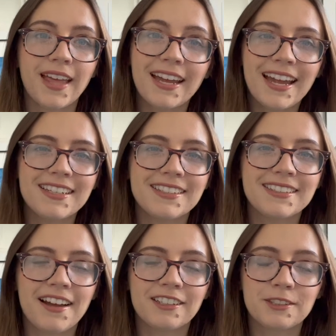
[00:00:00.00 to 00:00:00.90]
Hi guys,
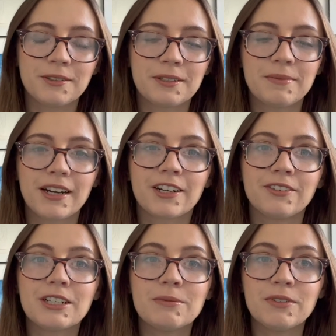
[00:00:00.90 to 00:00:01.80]
it's Alex. Welcome back, or
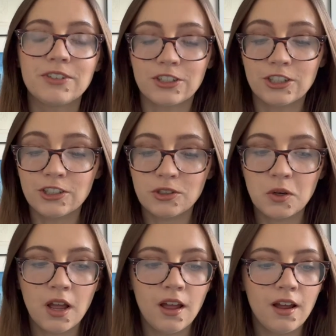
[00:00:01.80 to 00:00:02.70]
welcome if you're
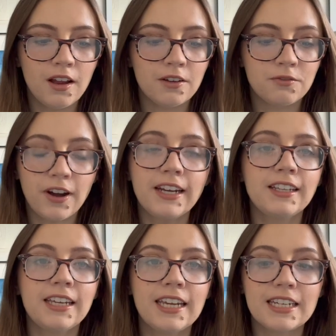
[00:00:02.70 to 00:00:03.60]
new.
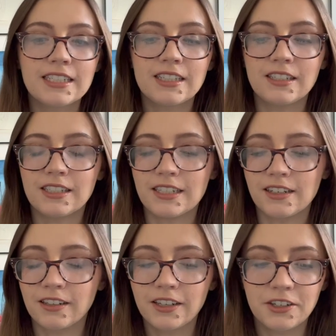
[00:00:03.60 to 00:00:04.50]
Finally, it is the
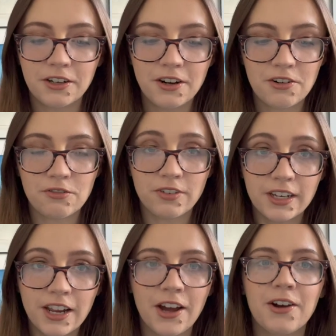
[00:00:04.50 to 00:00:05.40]
declutter
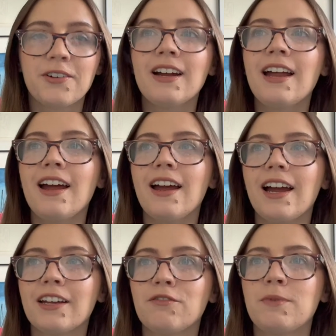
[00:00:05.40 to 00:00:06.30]
video.
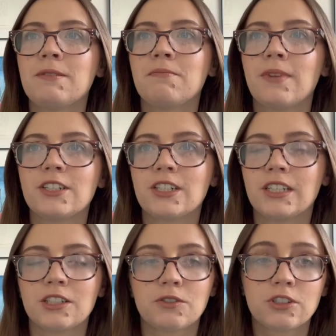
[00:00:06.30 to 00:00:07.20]
I've been
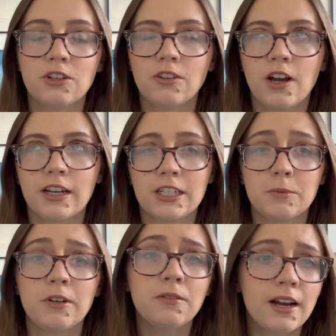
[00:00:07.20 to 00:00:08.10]
mentioning this for so long and it's
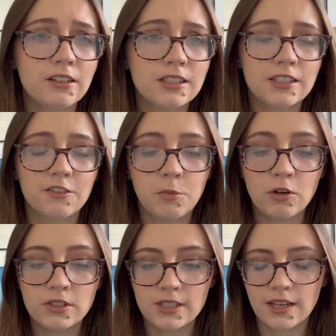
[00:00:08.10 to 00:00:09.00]
been a while since I've
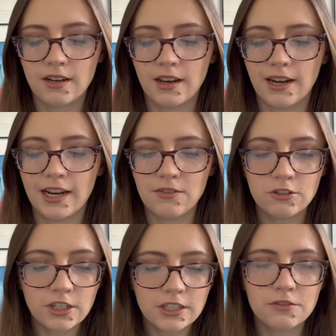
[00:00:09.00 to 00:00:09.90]
posted, and I
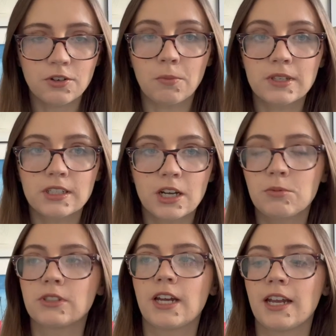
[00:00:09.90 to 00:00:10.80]
even tried to film this a
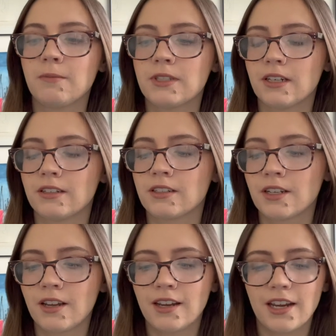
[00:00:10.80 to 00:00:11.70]
couple times and
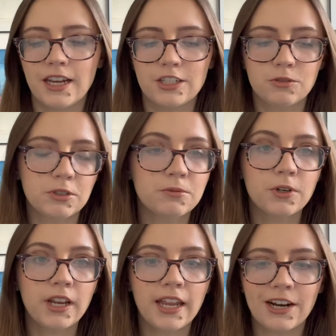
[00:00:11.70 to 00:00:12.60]
it just wasn't
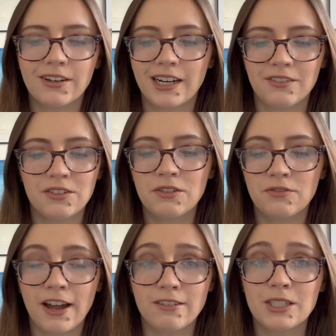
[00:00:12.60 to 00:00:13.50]
working out, and I've
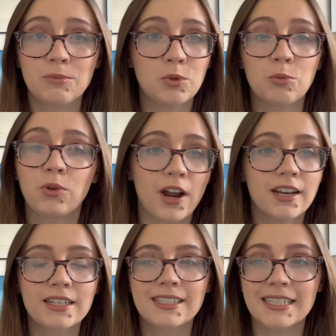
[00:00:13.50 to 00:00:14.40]
even found some more
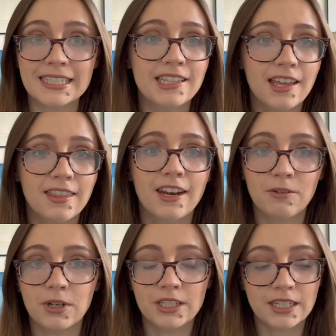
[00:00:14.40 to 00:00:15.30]
products since then that I
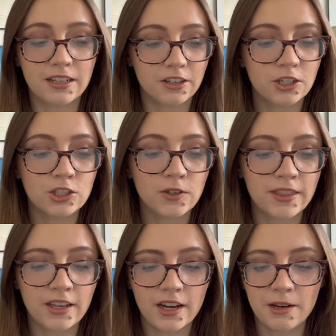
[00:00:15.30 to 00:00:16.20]
want to declutter, so I
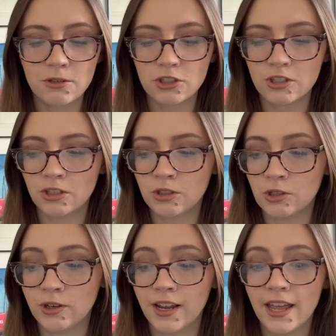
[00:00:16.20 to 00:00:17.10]
thought I would just
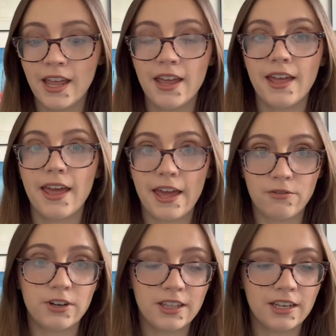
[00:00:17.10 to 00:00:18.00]
include
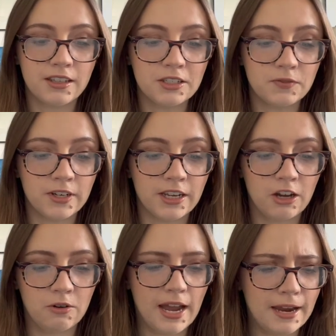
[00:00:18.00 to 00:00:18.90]
everything in this
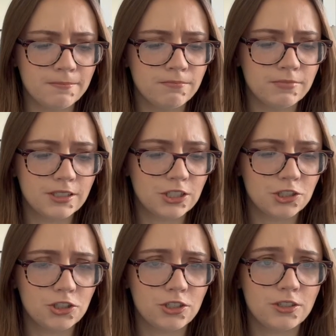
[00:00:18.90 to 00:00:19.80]
video. I
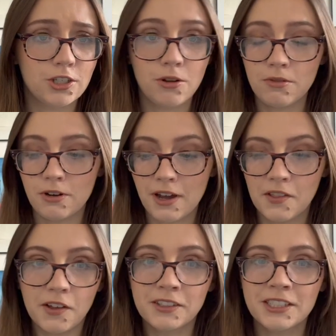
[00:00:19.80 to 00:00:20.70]
don't know how
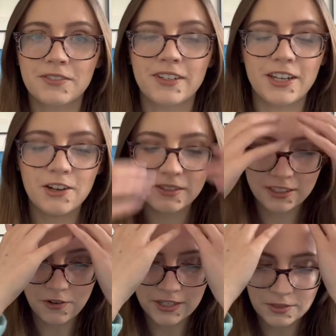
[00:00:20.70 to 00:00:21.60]
long this video is
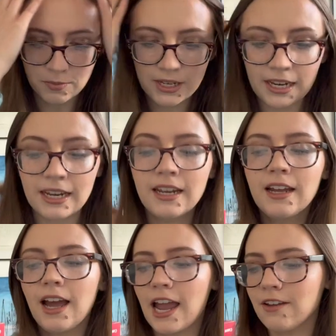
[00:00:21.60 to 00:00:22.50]
going to be.
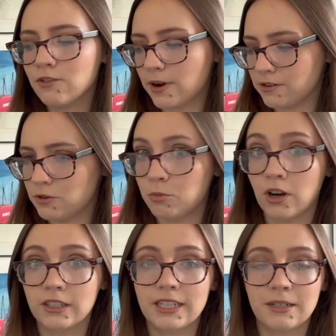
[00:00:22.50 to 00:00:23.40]
I have quite a few
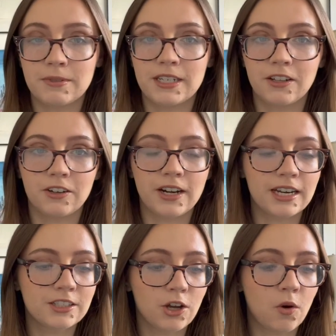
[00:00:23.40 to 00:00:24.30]
products I am
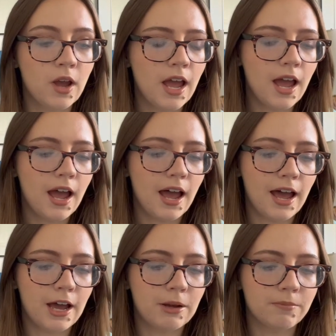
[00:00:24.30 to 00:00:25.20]
decluttering, so
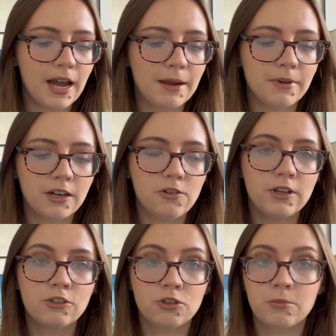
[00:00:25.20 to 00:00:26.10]
um, I'm not
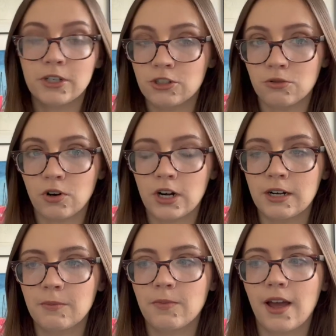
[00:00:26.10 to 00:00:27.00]
going drawer by drawer.